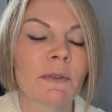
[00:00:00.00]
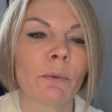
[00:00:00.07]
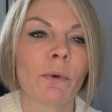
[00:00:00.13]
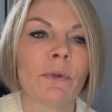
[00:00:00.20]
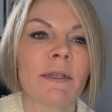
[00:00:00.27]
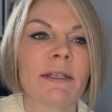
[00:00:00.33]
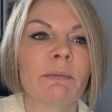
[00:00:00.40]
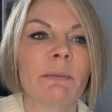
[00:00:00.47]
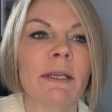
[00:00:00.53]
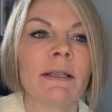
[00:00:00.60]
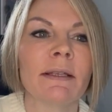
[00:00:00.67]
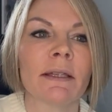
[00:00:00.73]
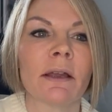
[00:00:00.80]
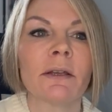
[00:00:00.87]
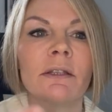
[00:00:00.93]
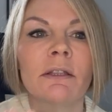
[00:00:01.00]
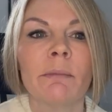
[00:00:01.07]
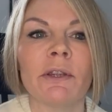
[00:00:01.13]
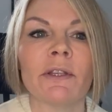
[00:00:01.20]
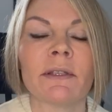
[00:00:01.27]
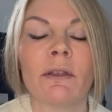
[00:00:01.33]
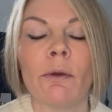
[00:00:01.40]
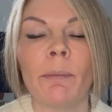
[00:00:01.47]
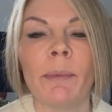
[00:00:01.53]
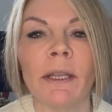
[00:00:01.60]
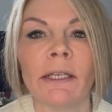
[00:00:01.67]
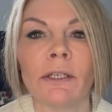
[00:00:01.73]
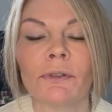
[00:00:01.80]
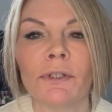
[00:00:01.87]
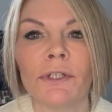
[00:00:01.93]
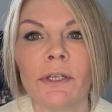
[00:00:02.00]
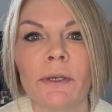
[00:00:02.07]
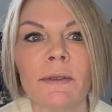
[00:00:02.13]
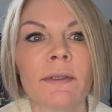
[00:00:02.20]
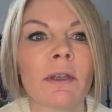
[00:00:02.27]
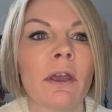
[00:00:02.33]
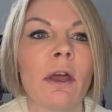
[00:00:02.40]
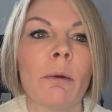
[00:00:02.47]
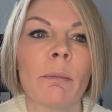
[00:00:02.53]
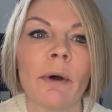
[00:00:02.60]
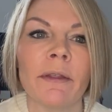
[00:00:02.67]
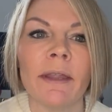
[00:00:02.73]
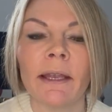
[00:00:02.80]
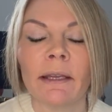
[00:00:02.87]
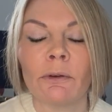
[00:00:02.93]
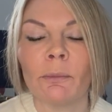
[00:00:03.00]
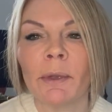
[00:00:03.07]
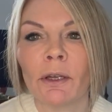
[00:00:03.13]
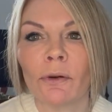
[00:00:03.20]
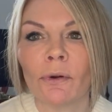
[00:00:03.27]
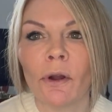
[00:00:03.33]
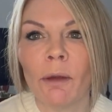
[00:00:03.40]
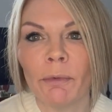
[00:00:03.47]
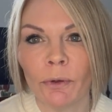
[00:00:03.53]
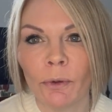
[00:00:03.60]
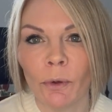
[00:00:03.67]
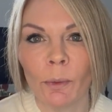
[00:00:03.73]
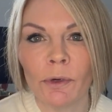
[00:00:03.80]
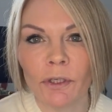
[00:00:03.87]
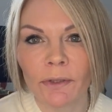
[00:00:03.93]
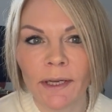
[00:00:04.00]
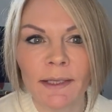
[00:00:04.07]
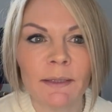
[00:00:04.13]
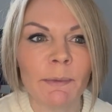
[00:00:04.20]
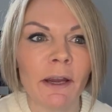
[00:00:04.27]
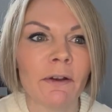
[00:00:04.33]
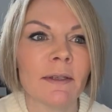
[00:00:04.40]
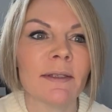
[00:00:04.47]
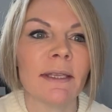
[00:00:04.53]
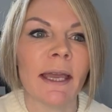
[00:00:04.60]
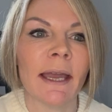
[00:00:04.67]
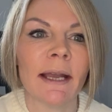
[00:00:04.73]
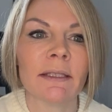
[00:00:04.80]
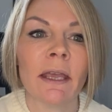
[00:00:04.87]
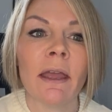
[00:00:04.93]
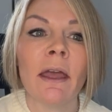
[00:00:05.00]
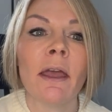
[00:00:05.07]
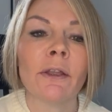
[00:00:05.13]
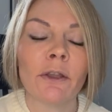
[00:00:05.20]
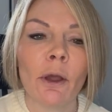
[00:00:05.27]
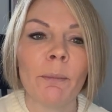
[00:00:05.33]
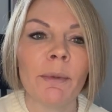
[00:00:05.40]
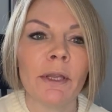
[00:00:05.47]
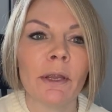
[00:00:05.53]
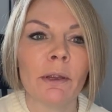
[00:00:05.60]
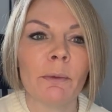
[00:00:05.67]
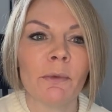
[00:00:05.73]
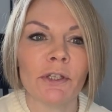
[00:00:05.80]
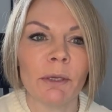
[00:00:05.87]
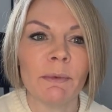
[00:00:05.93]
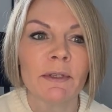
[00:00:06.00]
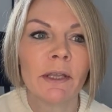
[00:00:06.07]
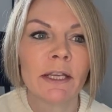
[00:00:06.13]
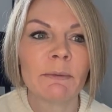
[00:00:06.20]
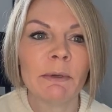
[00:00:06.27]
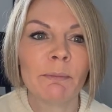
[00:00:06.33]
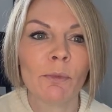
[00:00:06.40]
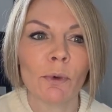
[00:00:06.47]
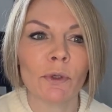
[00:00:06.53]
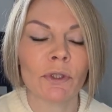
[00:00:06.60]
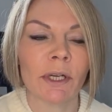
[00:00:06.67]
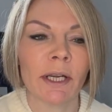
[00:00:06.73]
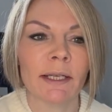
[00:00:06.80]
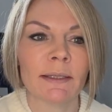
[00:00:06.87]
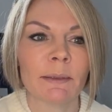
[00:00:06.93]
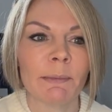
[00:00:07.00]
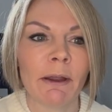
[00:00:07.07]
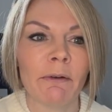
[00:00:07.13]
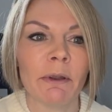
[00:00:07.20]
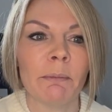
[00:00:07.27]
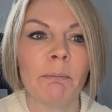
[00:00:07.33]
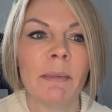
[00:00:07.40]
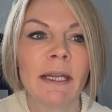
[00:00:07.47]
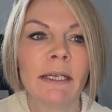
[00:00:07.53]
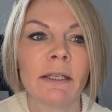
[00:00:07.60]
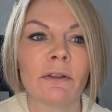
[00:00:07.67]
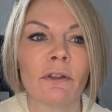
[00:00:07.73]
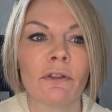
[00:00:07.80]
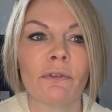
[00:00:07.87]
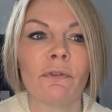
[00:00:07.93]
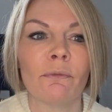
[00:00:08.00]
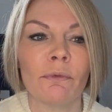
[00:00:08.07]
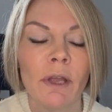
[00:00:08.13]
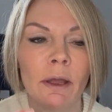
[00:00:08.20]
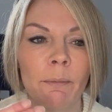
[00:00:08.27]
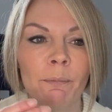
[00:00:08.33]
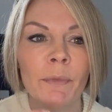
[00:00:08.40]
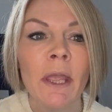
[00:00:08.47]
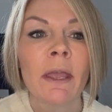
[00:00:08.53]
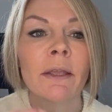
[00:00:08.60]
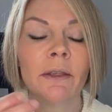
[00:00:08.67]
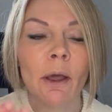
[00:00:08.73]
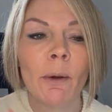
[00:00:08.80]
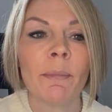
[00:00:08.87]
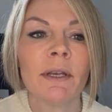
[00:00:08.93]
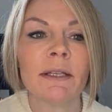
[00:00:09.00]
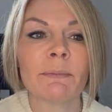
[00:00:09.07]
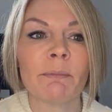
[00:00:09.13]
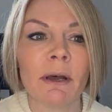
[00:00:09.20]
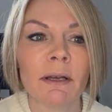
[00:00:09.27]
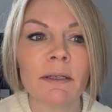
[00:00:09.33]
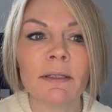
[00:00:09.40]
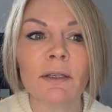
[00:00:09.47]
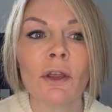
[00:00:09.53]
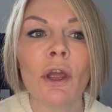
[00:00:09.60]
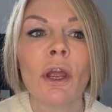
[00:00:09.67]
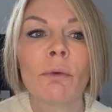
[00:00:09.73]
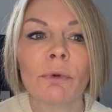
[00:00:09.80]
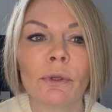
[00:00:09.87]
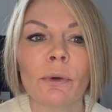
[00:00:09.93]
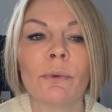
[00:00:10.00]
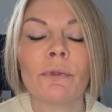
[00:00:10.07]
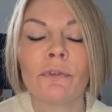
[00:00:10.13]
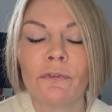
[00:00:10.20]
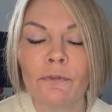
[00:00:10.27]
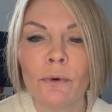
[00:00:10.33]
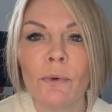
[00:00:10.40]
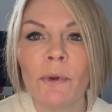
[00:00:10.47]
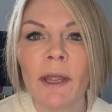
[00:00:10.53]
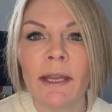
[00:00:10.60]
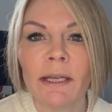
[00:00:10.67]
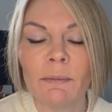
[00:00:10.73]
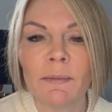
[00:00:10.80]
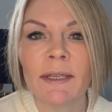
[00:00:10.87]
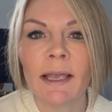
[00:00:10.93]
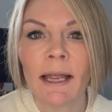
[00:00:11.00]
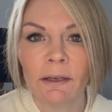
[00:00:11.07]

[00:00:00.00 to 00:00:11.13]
So what this means is that under the measures that are being introduced by the Economic Crime and Corporate Transparency Act, company ownership is going to be more transparent, meaning that the companies must record the full names